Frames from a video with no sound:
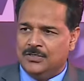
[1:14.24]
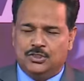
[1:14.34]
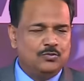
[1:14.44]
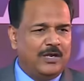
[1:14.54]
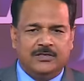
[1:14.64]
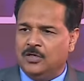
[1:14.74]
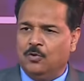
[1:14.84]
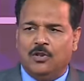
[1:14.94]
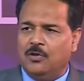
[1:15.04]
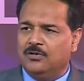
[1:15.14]
You are no
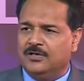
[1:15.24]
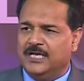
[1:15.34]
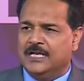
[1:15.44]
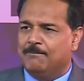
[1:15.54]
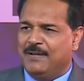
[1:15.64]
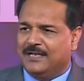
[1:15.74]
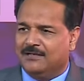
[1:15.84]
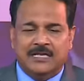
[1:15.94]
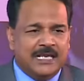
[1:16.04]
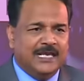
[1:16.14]
longer in a
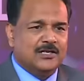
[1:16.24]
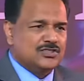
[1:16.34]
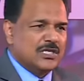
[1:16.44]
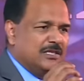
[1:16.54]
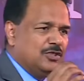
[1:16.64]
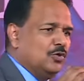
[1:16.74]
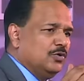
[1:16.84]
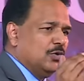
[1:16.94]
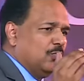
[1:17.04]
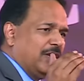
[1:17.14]
battle. It is you,
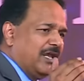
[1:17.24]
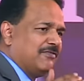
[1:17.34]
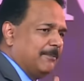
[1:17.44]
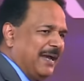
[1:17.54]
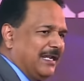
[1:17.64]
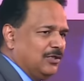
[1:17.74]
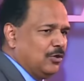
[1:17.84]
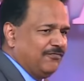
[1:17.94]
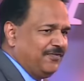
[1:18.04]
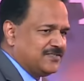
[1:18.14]
you, whatever battle
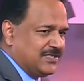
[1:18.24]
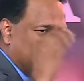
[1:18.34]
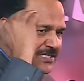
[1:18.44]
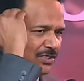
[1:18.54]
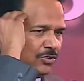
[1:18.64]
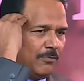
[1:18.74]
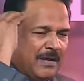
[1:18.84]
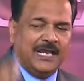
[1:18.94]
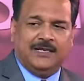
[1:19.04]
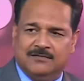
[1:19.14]
you're facing is in your
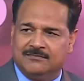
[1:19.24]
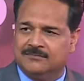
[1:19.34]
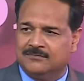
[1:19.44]
mind.